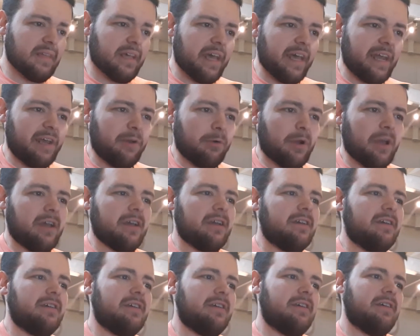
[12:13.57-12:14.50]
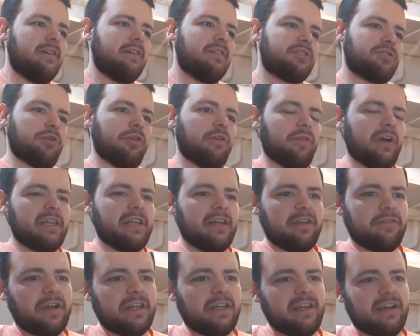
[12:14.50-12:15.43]
Anyway, so you've
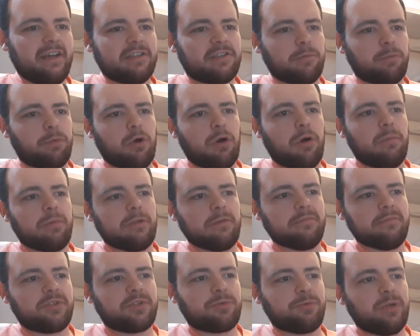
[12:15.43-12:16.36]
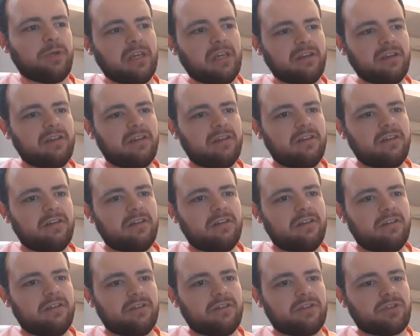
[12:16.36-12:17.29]
identified that as a problem. Sweet.
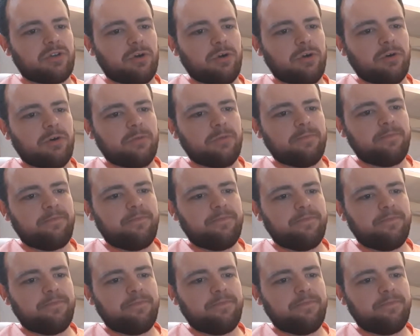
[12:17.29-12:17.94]
So...